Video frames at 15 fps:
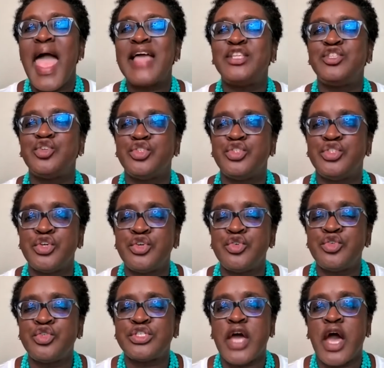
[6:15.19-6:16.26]
and to
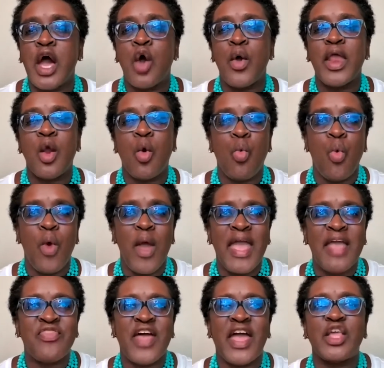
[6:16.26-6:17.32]
do so in a
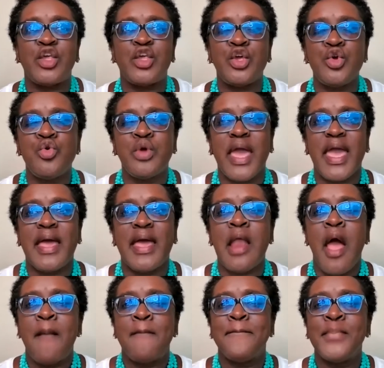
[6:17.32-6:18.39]
way that you can